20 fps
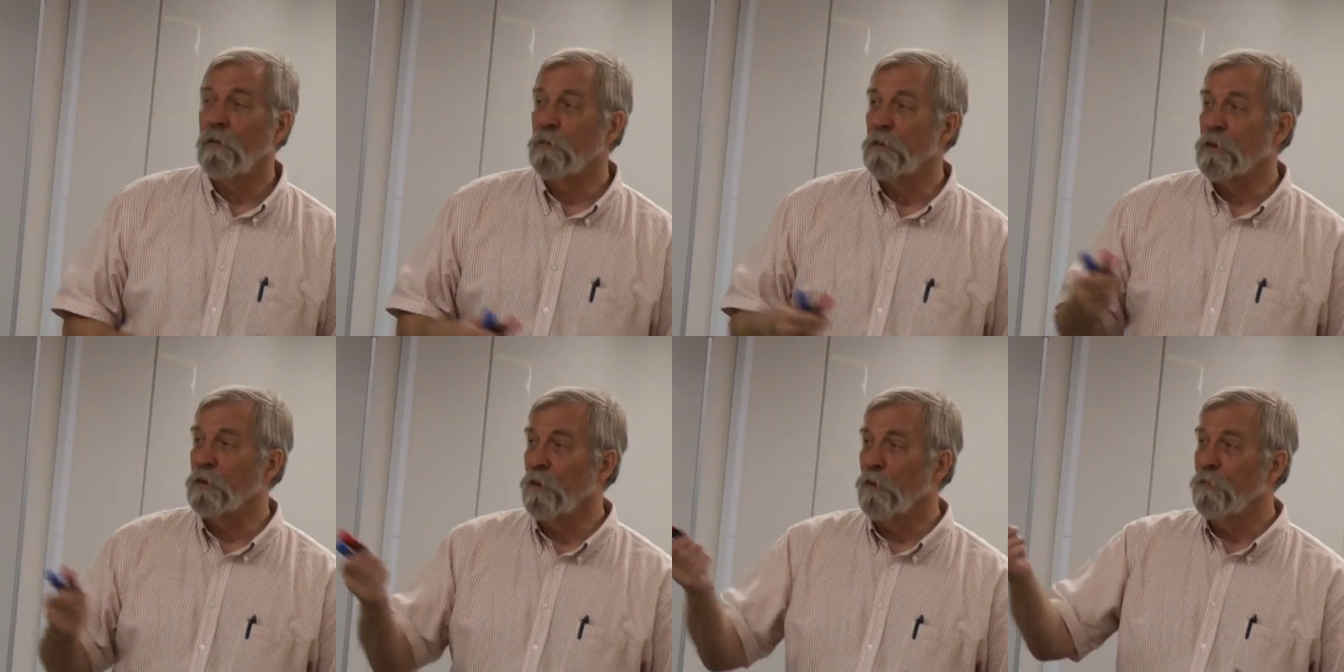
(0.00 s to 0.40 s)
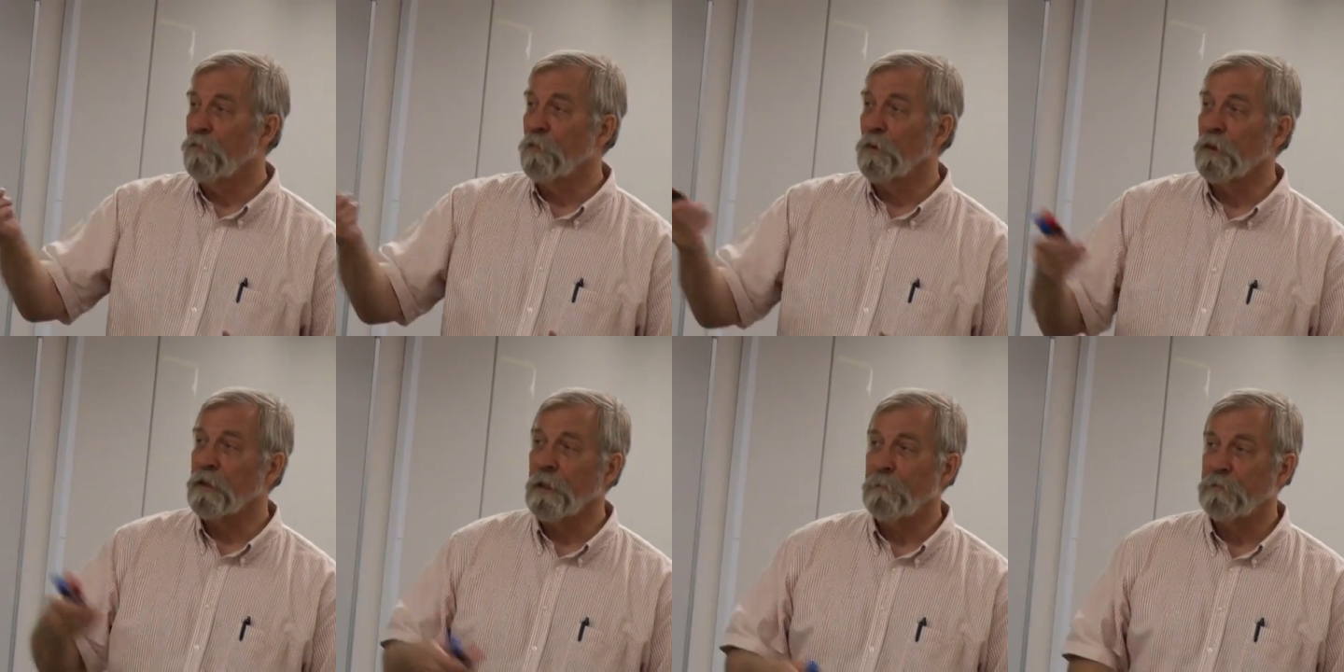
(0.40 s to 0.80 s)
We go
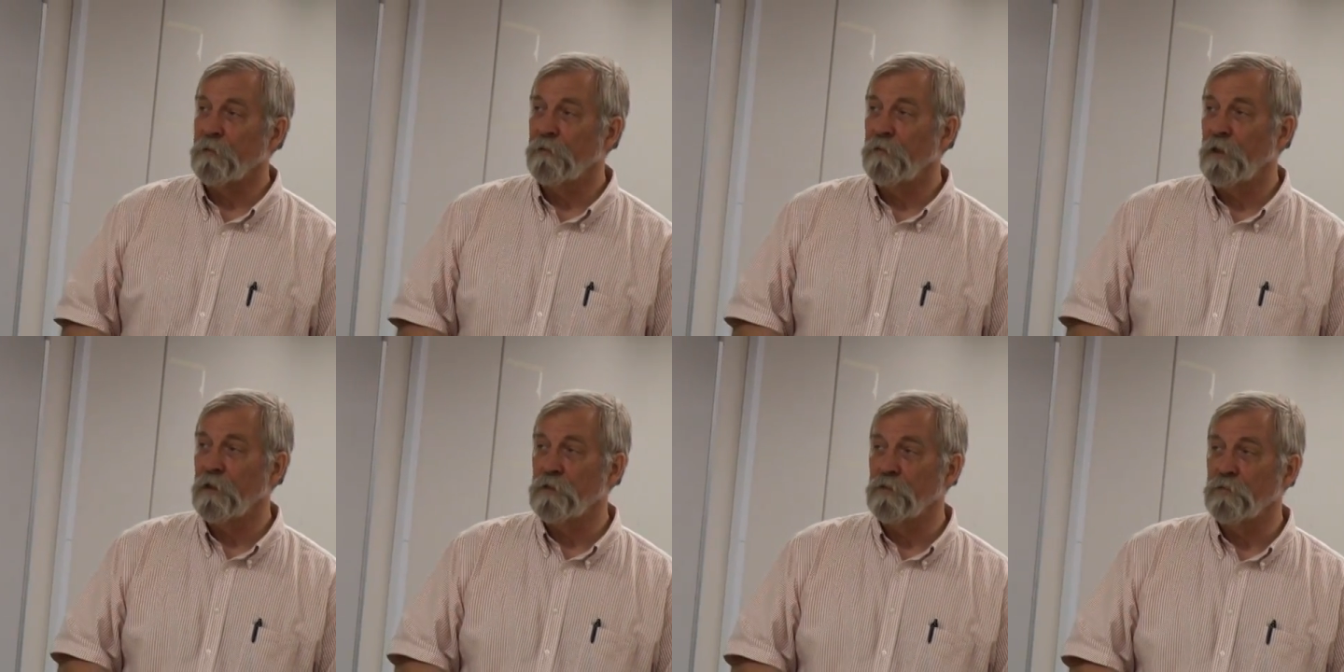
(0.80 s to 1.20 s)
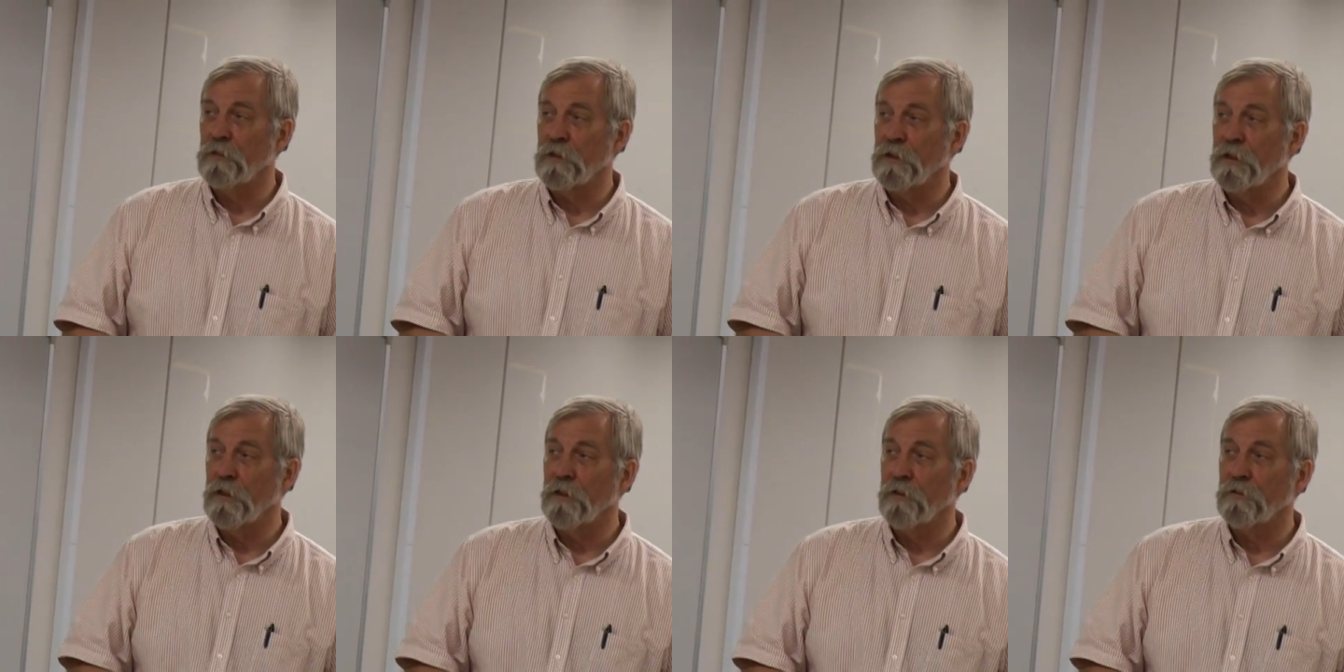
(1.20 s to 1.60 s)
for a couple of
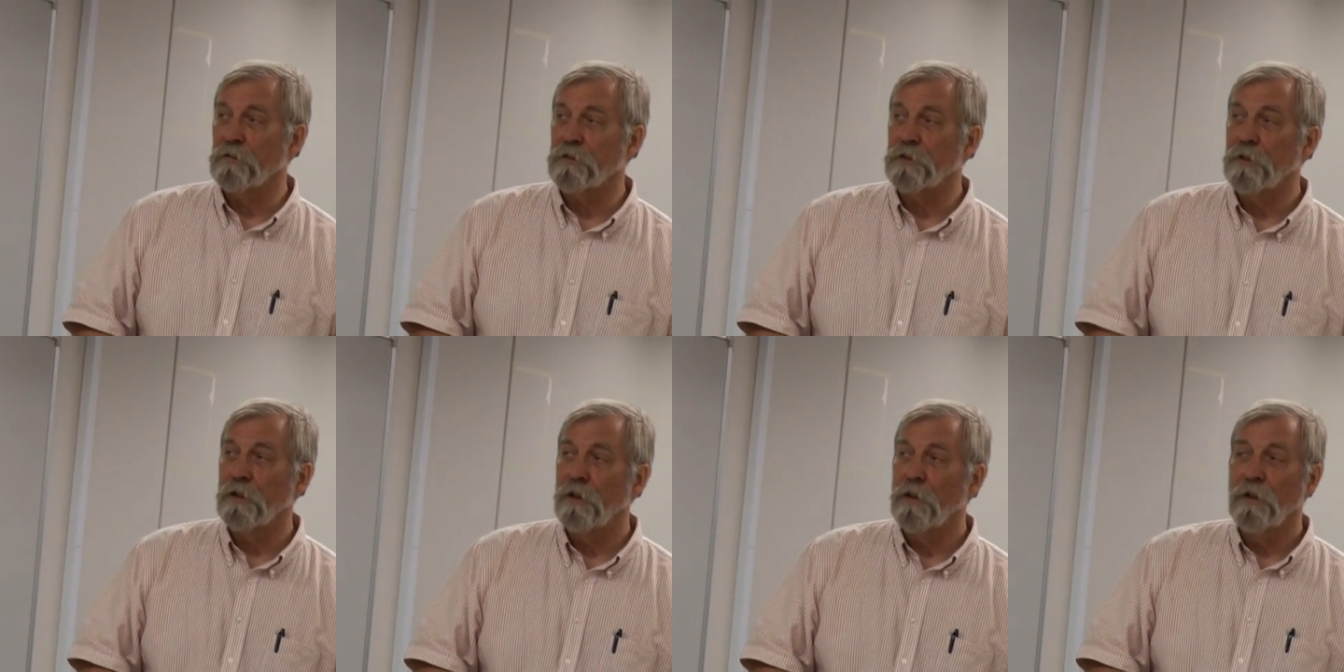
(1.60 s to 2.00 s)
hundred years